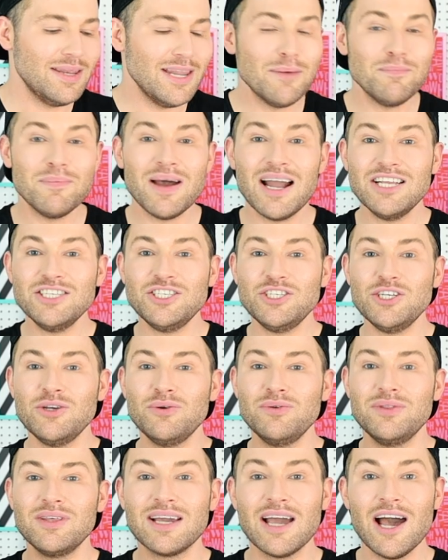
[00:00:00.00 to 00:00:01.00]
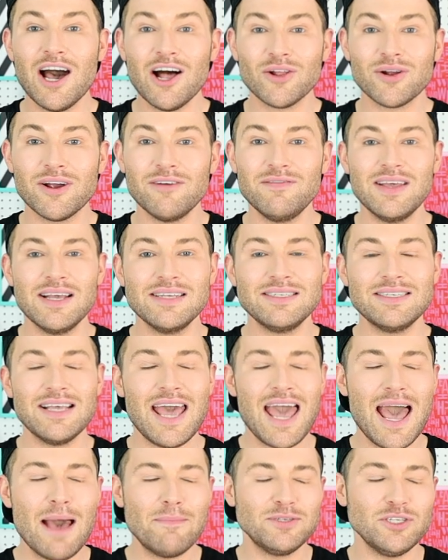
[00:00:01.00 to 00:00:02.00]
Now, mind you, the color of this
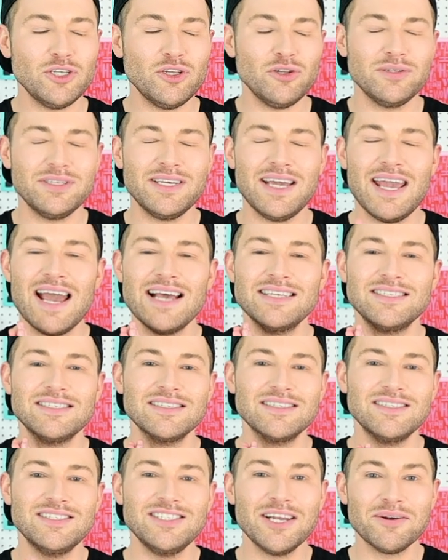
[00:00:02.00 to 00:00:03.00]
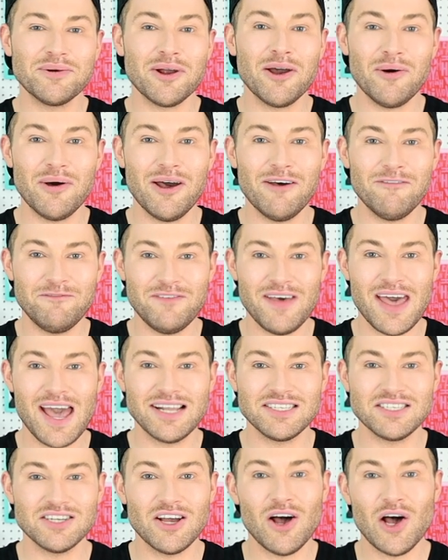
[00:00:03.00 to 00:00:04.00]
absolutely has zero
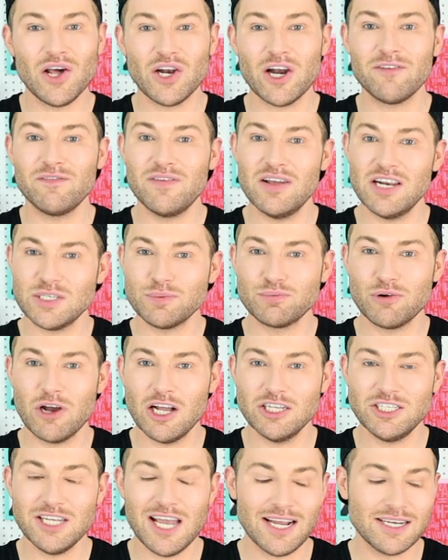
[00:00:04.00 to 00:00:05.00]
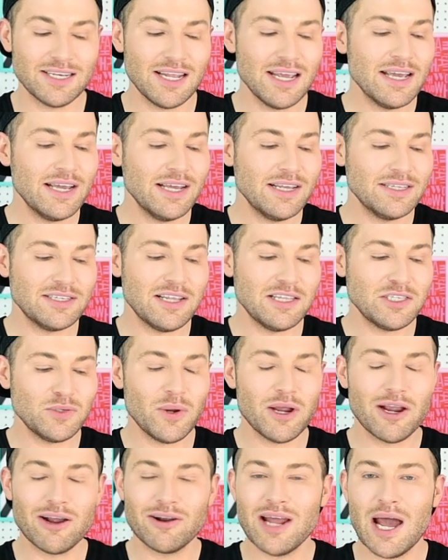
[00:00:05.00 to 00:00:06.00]
effect on our finished project since
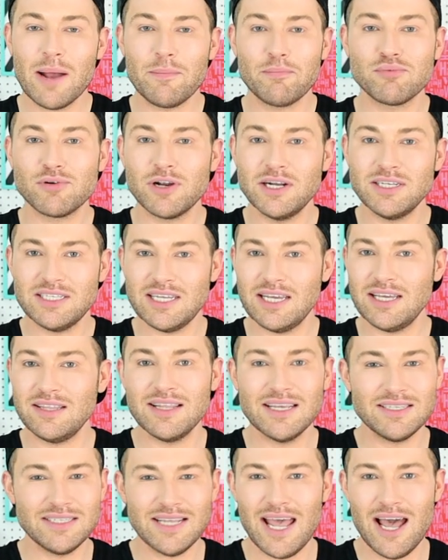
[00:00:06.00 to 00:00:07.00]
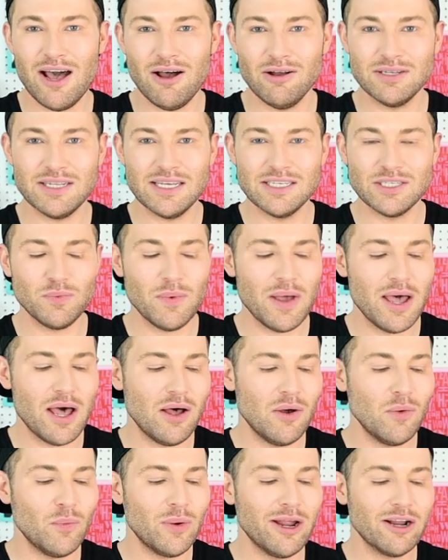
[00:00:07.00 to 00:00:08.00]
we are not printing this out as
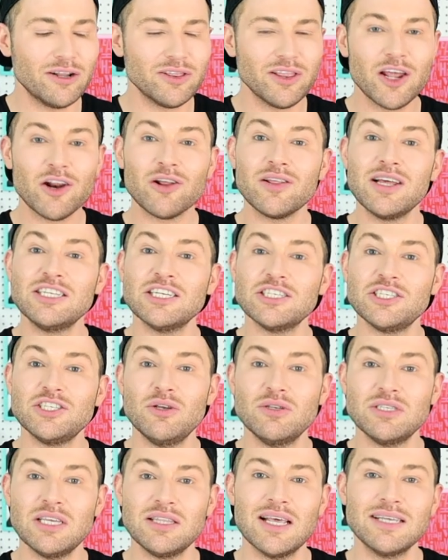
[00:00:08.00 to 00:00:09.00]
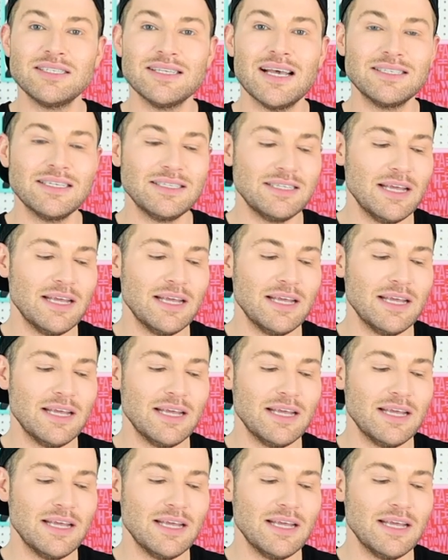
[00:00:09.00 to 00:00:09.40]
well. We are literally just using this as a